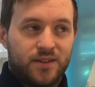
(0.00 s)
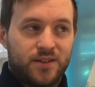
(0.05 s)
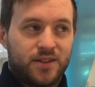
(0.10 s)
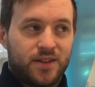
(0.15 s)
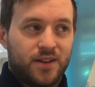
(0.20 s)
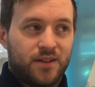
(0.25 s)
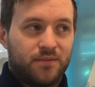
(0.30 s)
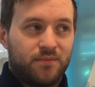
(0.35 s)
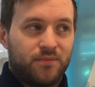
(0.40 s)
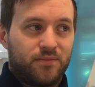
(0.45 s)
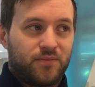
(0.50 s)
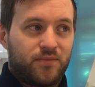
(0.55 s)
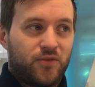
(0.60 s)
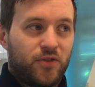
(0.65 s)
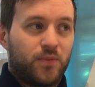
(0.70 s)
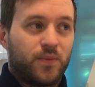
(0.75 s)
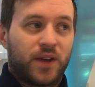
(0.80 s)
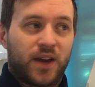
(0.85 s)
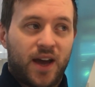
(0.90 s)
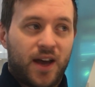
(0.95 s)
And
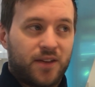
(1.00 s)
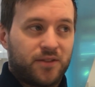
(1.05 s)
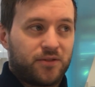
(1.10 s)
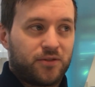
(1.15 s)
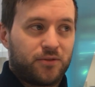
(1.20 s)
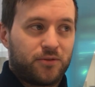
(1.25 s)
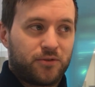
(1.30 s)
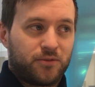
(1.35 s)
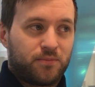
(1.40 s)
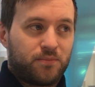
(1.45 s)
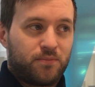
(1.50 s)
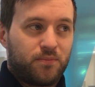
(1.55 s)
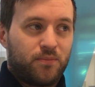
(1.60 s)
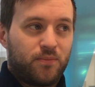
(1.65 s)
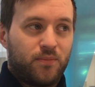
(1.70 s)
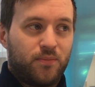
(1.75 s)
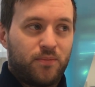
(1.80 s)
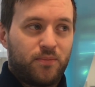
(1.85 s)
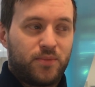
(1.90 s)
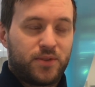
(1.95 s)
from the council's
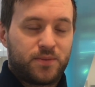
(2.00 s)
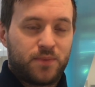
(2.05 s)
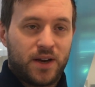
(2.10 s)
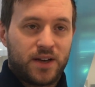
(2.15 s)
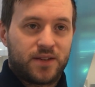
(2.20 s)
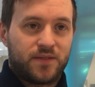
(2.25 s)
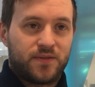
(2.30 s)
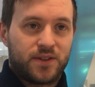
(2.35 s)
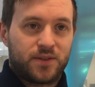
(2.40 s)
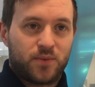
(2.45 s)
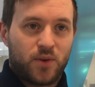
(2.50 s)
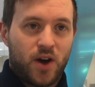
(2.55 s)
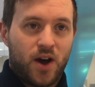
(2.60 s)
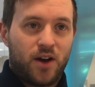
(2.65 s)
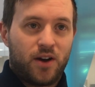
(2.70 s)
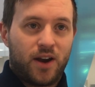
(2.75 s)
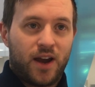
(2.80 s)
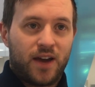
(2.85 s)
perspective as